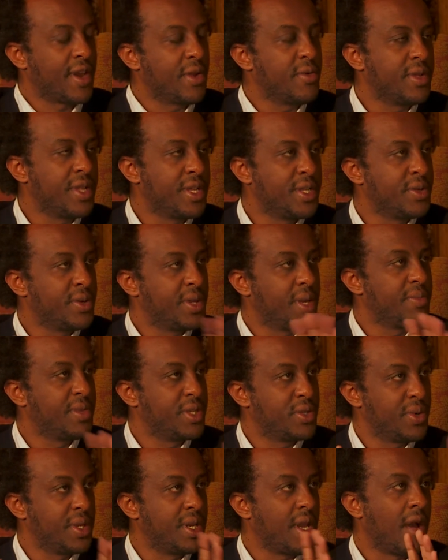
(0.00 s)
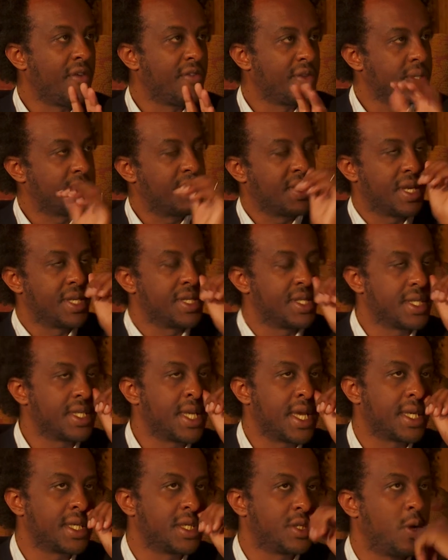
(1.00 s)
I really do it in between novels because it
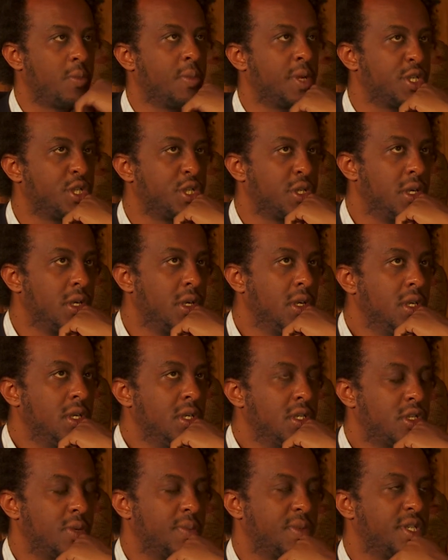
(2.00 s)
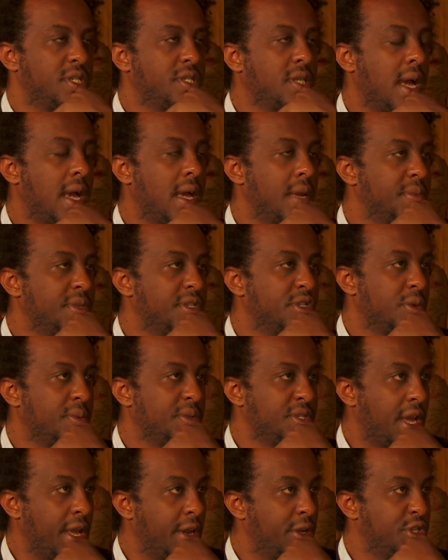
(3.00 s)
takes so much time and so
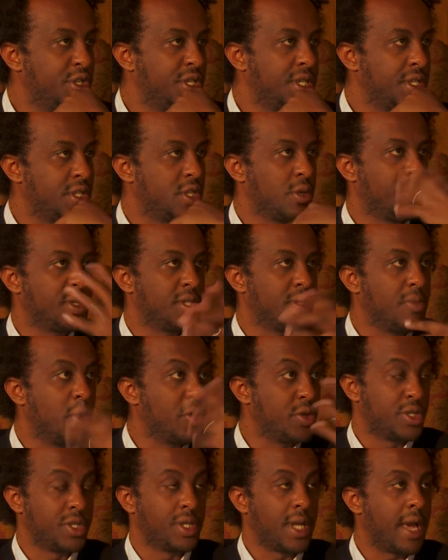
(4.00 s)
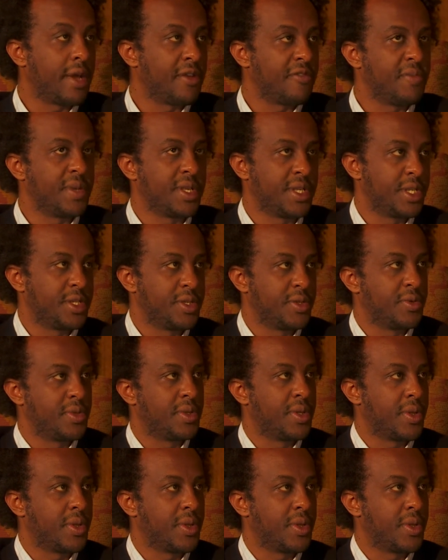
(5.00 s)
much energy and so much emotion out of me to do